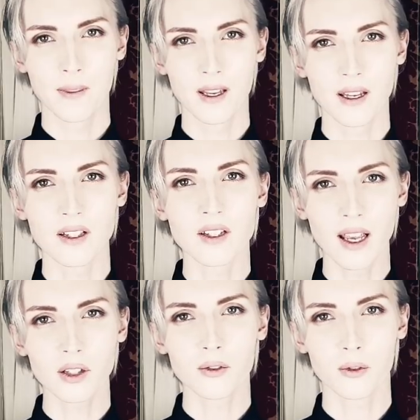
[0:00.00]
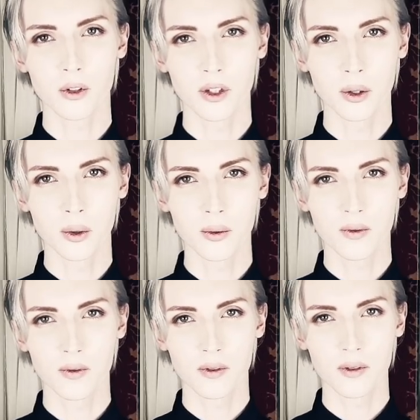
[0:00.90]
it takes for you
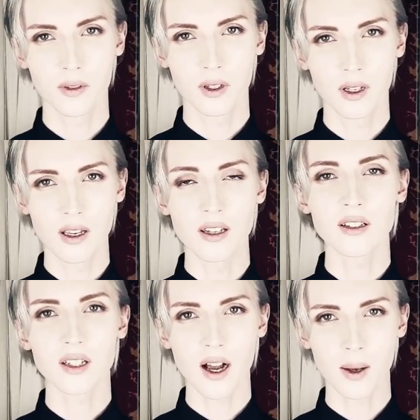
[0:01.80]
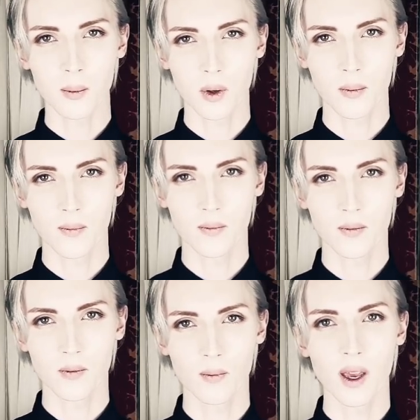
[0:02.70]
is time,
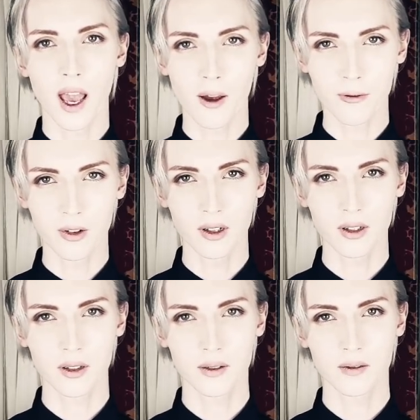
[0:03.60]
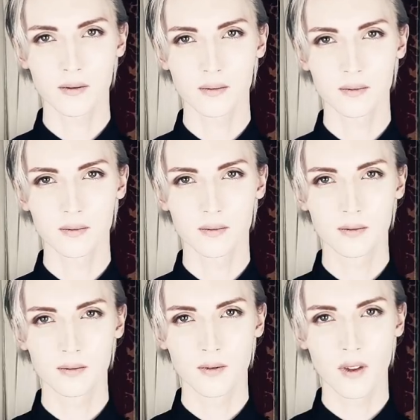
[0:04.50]
effort.
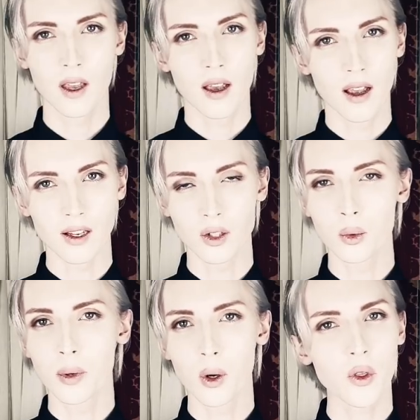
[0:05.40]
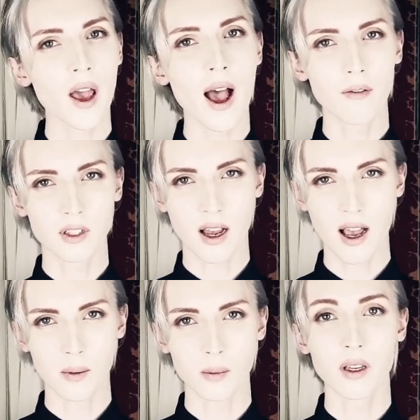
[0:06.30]
And you both have
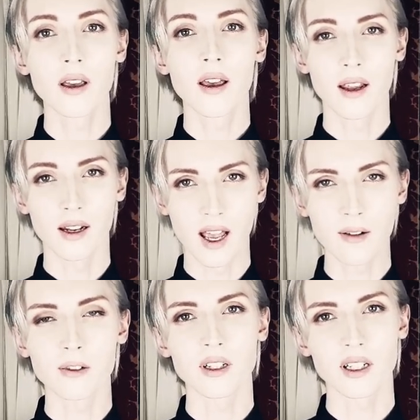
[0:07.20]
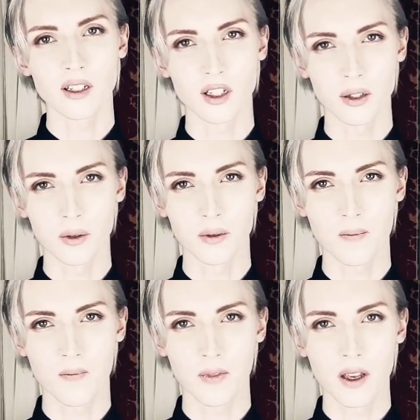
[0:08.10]
time and effort in you.
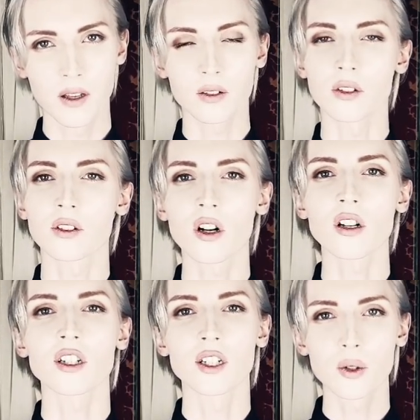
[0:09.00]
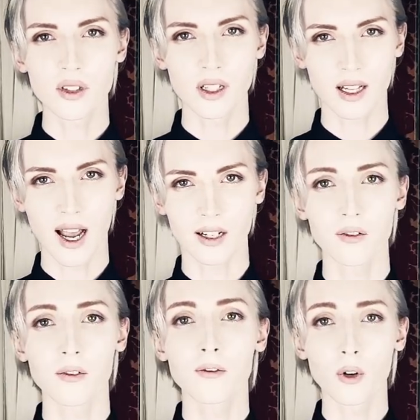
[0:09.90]
So start using that
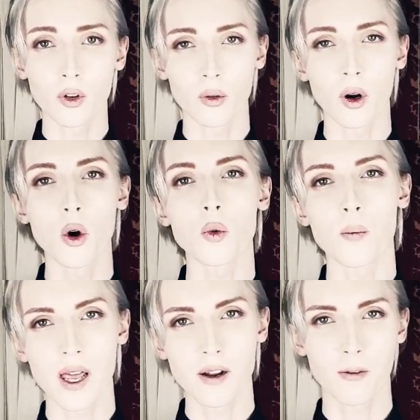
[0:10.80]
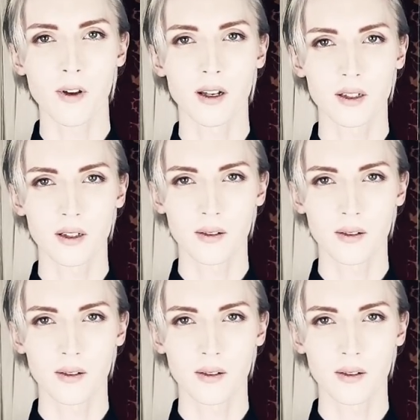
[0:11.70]
for your own benefit.